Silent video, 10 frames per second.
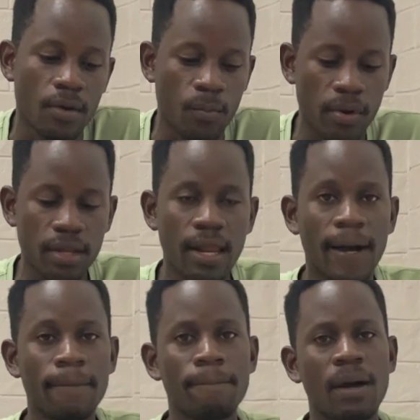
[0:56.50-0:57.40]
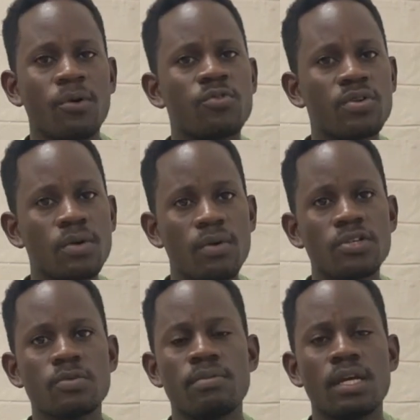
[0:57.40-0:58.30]
Well, I would really want
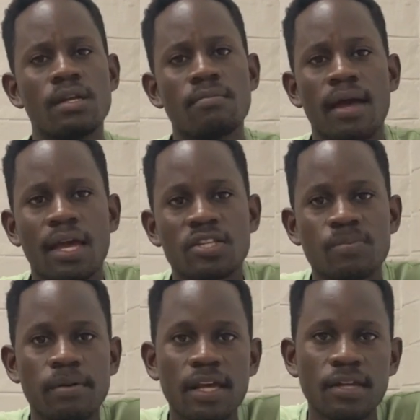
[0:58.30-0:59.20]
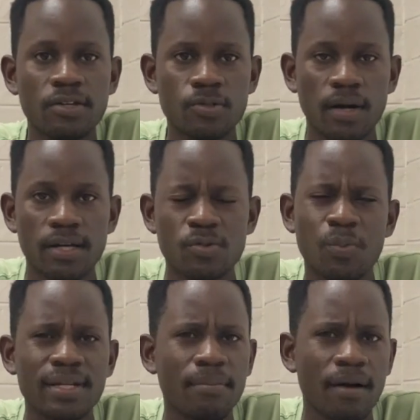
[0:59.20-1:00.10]
to begin by explaining to us
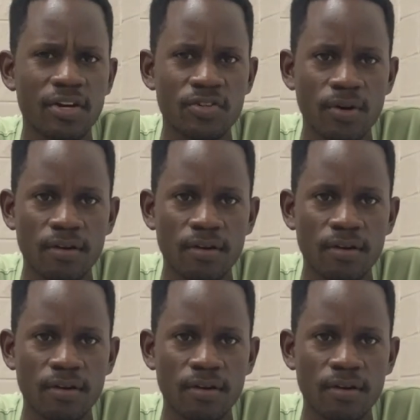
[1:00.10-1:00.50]
what are bacterial